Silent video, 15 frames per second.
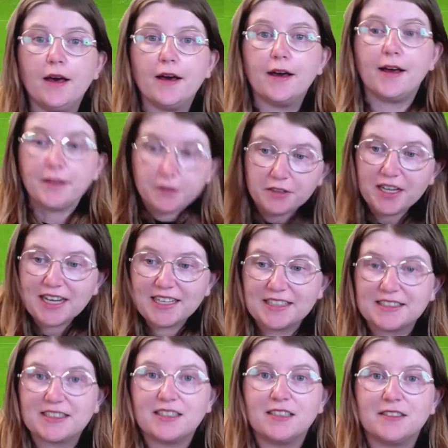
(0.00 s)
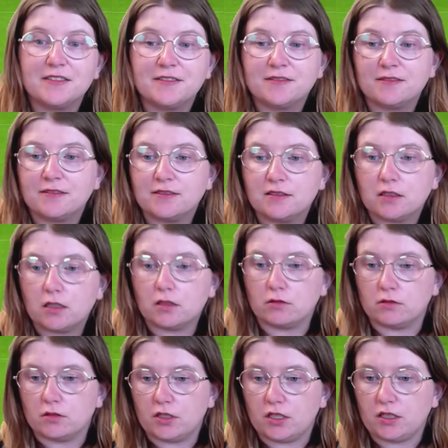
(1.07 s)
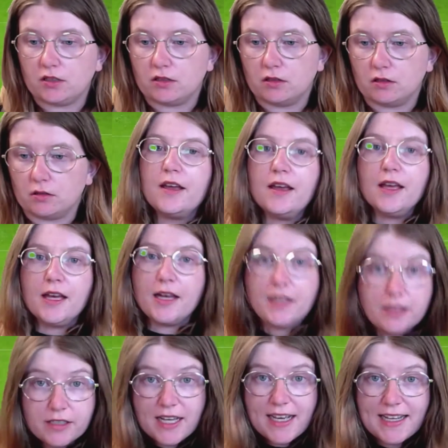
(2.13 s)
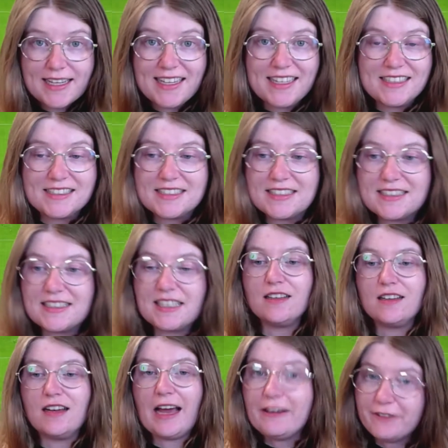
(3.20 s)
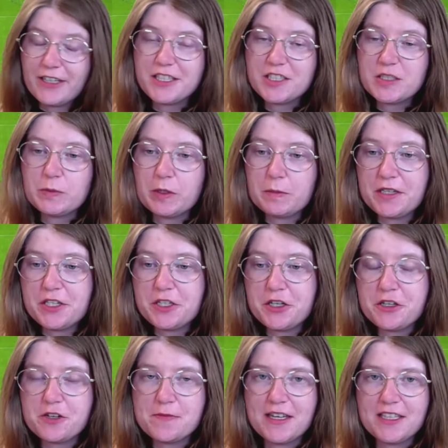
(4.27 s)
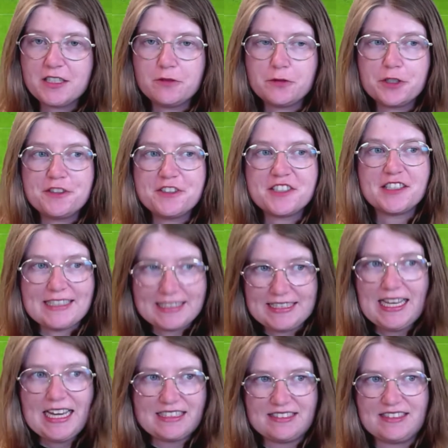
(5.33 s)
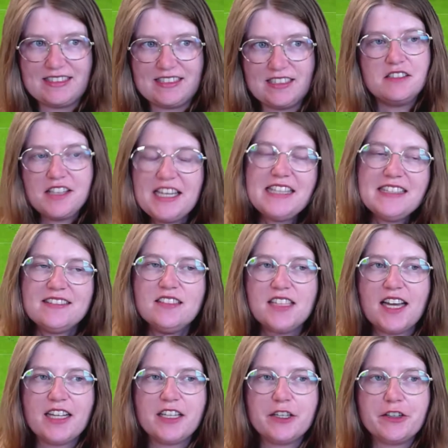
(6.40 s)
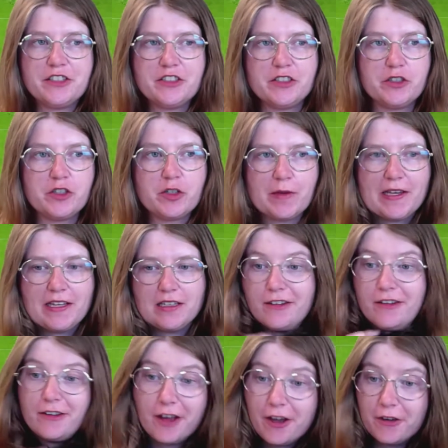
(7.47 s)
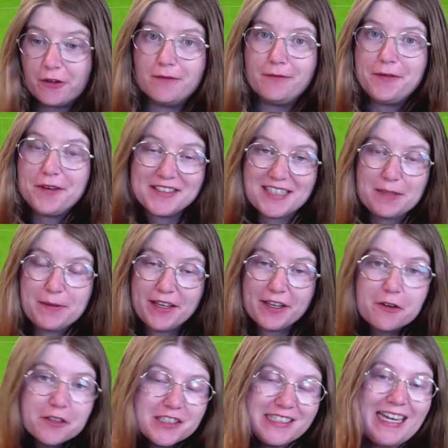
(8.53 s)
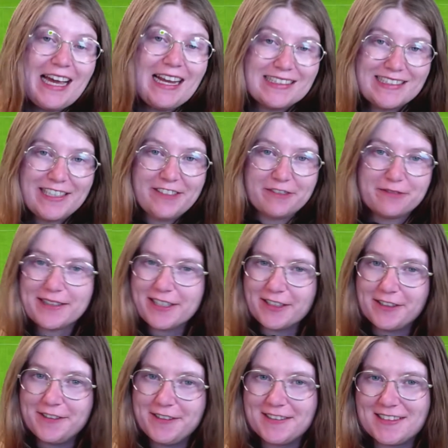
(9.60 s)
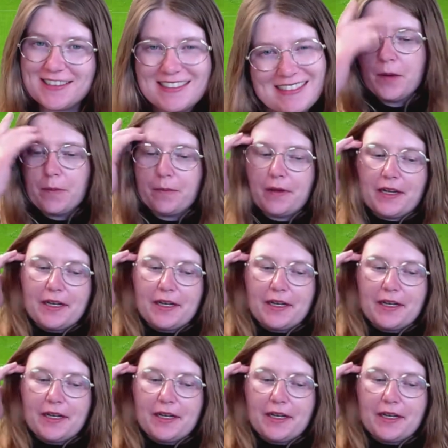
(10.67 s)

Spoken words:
Hello guys! Oh, Jesus. Hello guys! Have I just put my shirt on back to front? Yes. Is the tag going to annoy me? No, because I pick all the tags out of my clothes. But